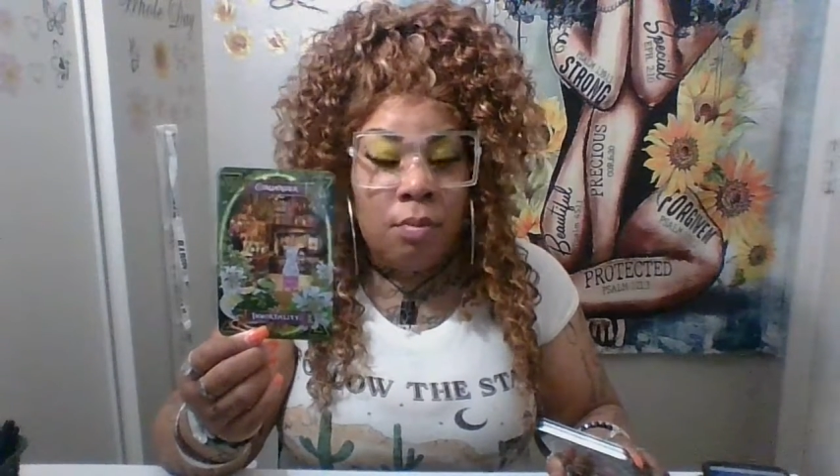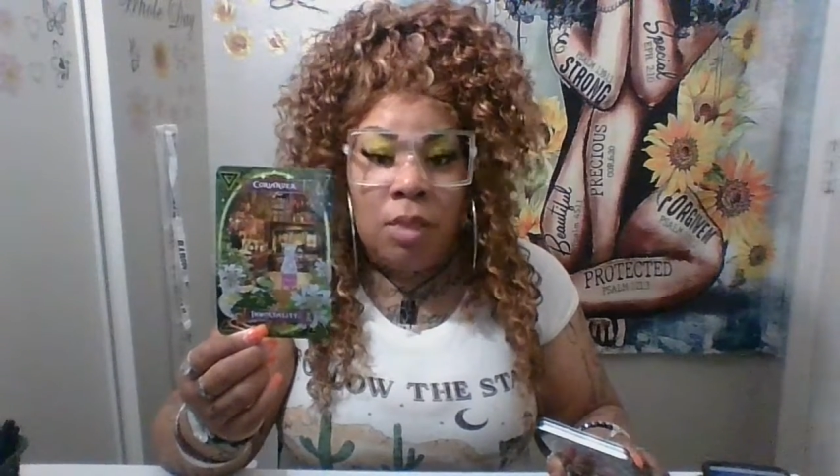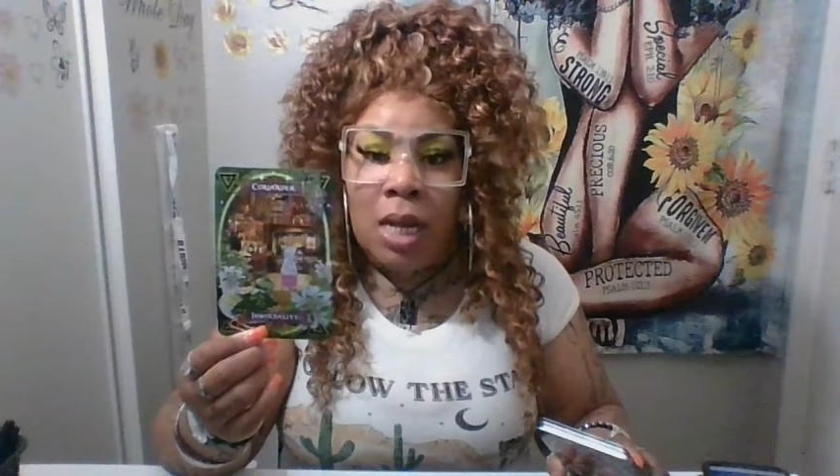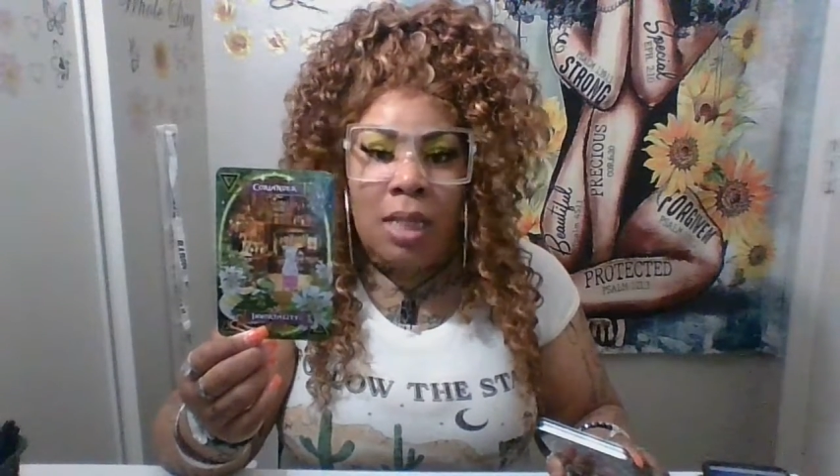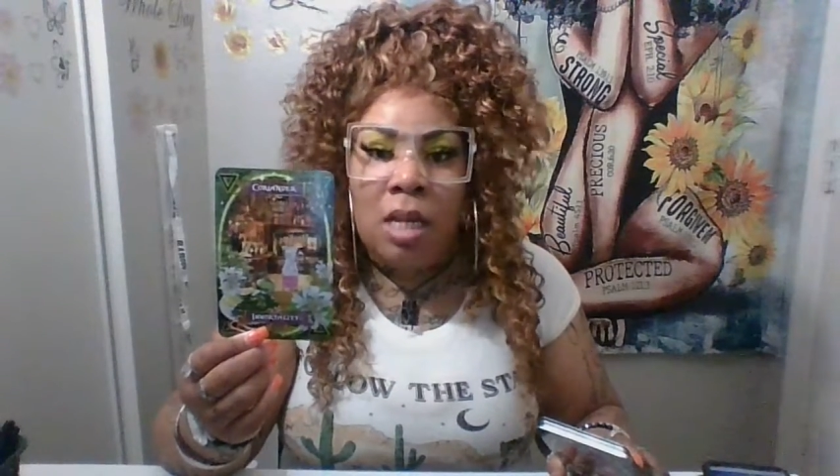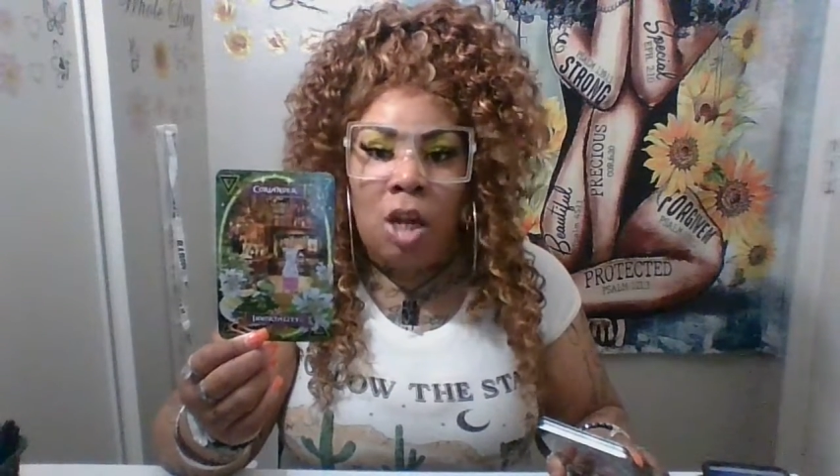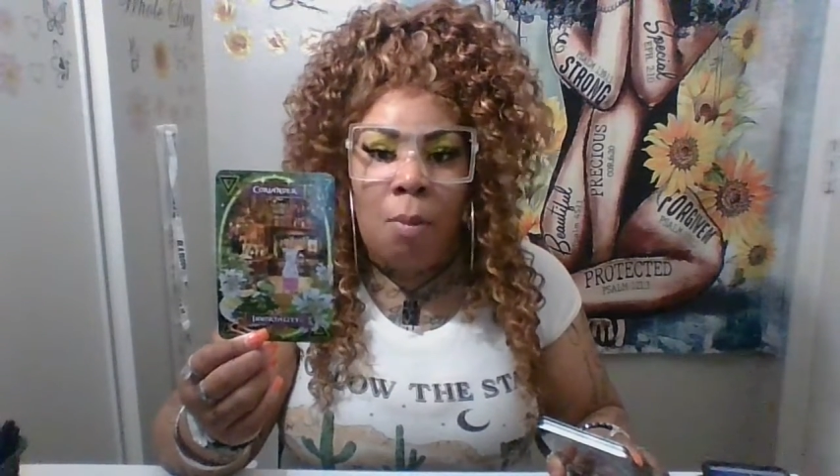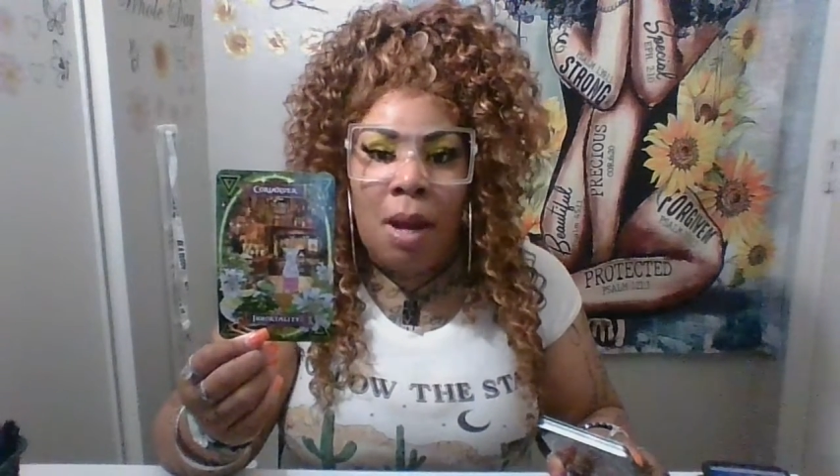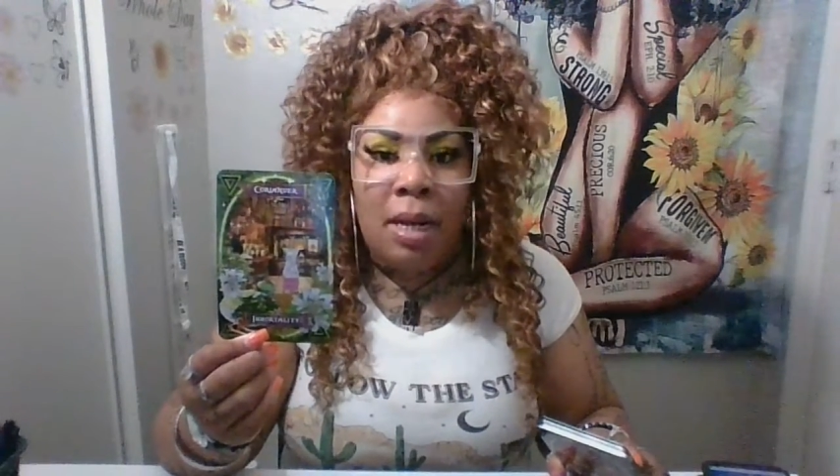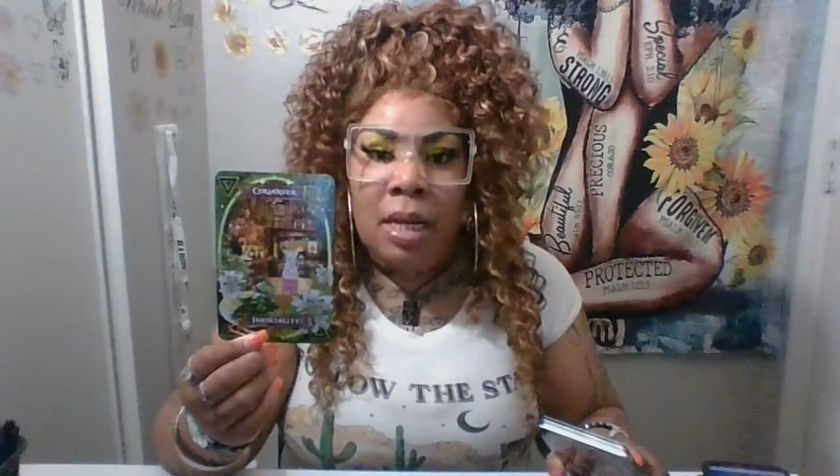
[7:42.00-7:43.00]
Nothing
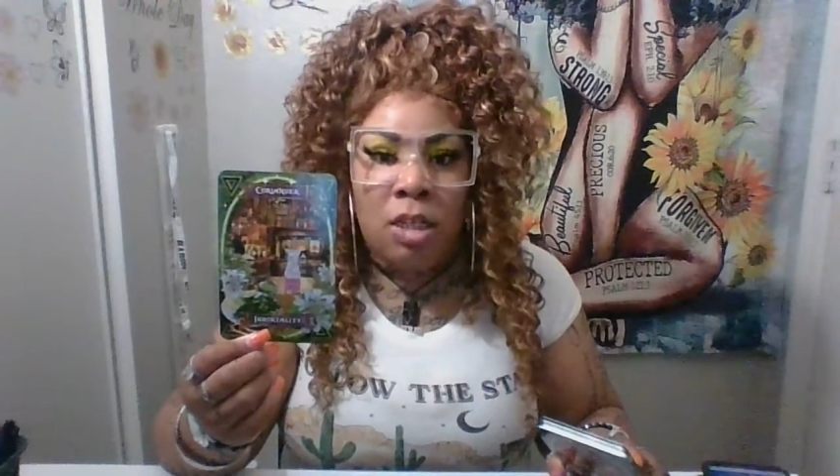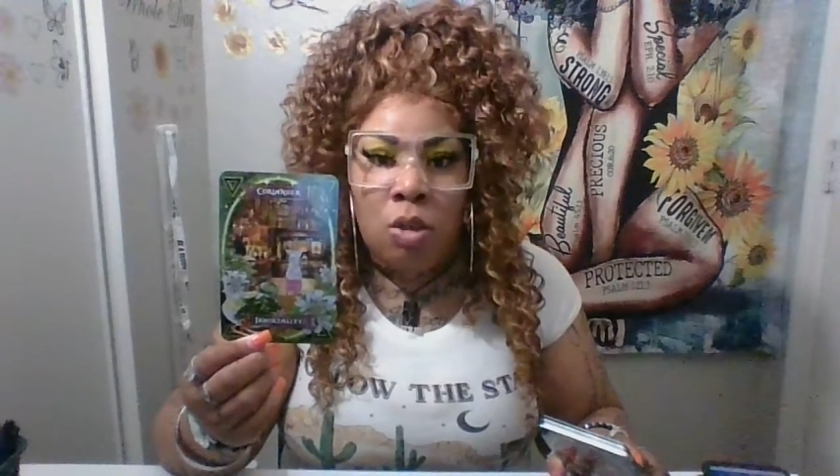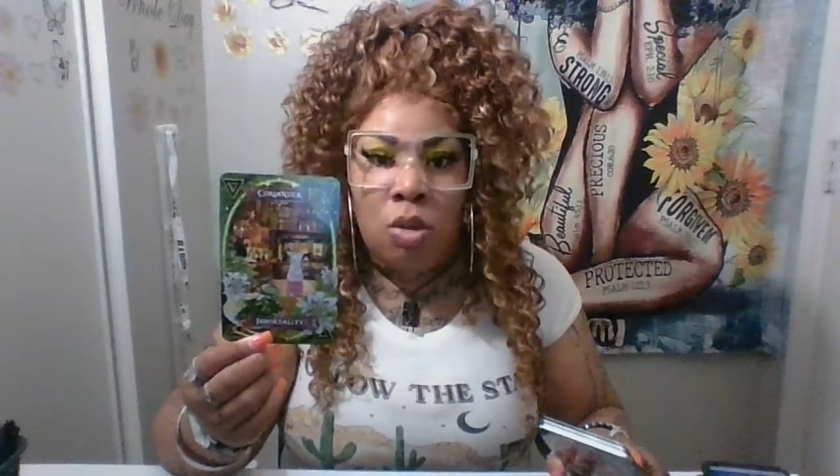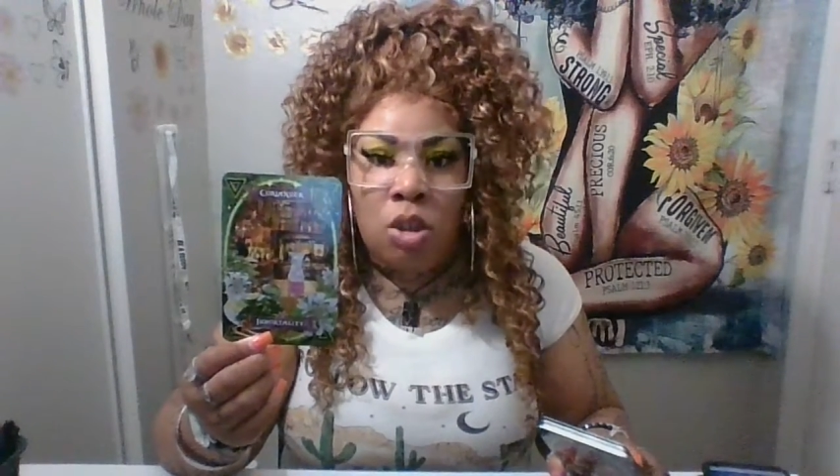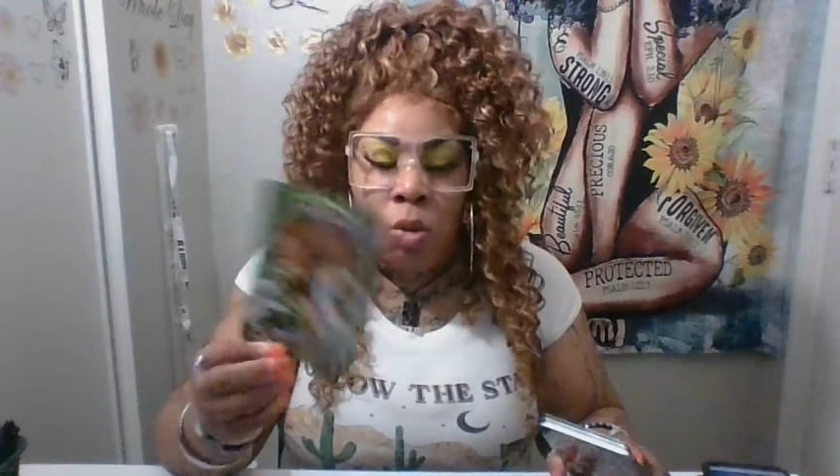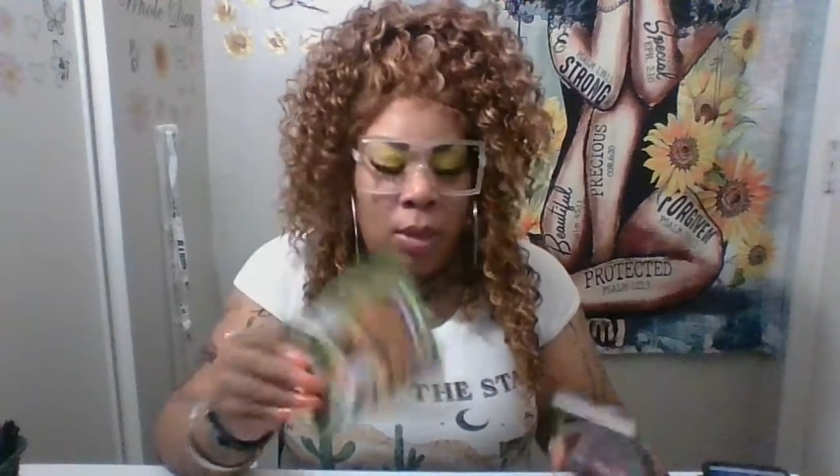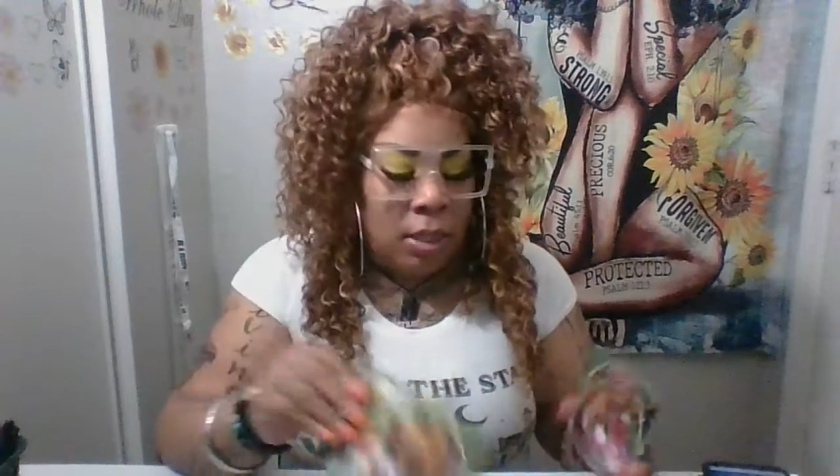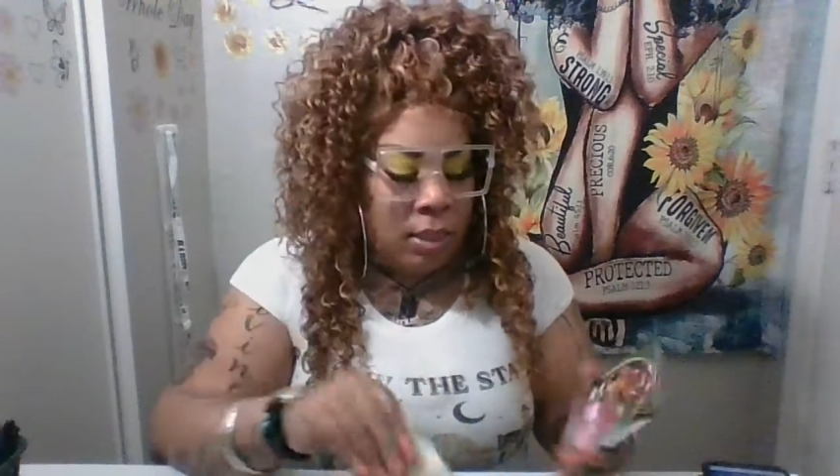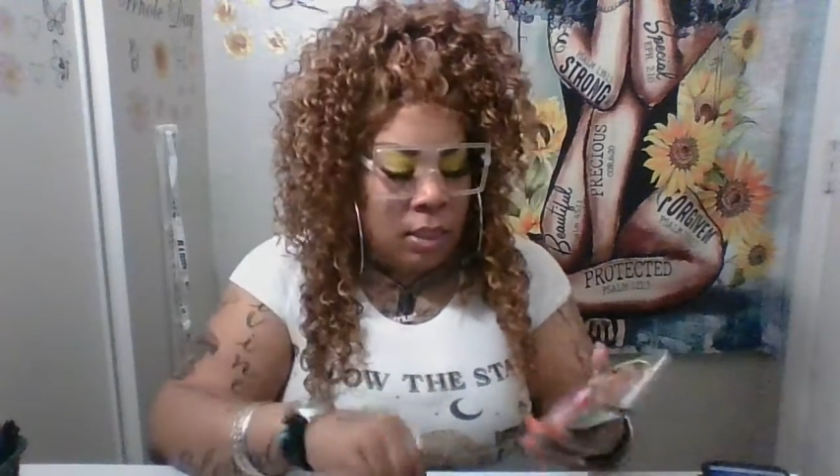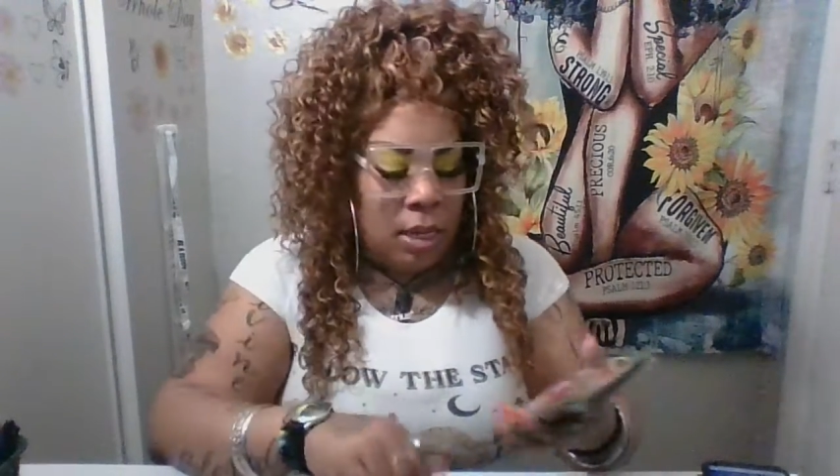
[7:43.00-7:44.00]
nobody can do to you at
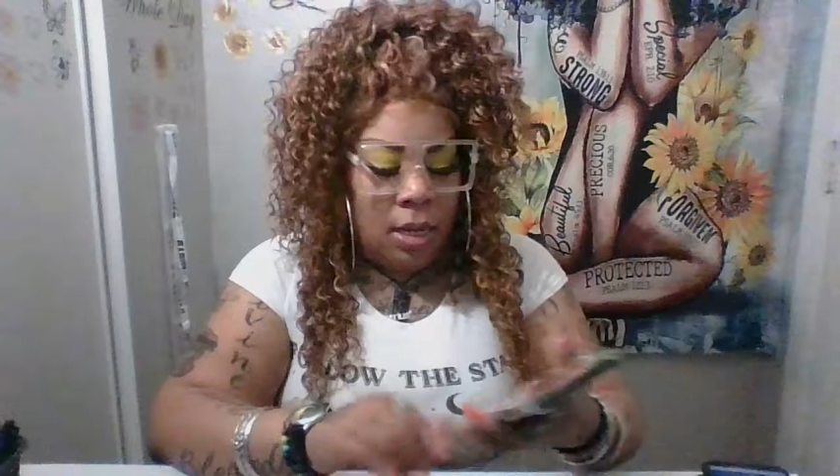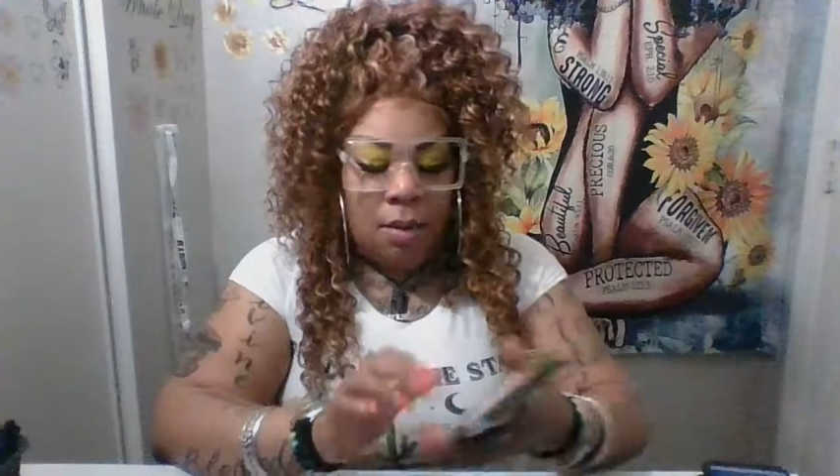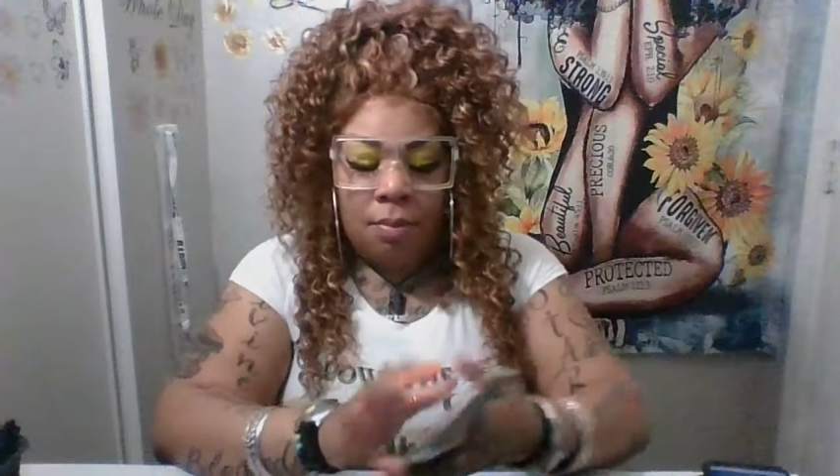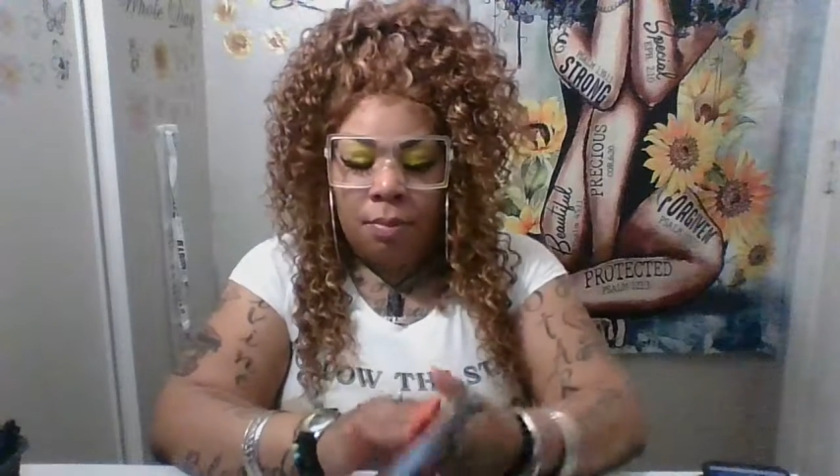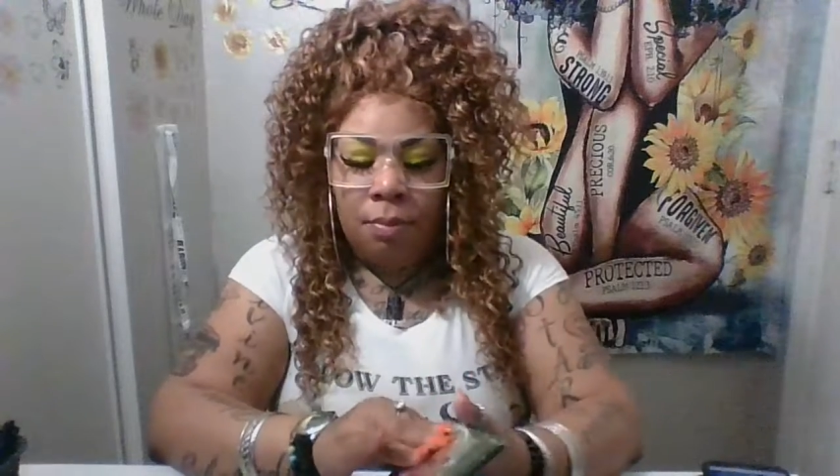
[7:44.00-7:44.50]
this time.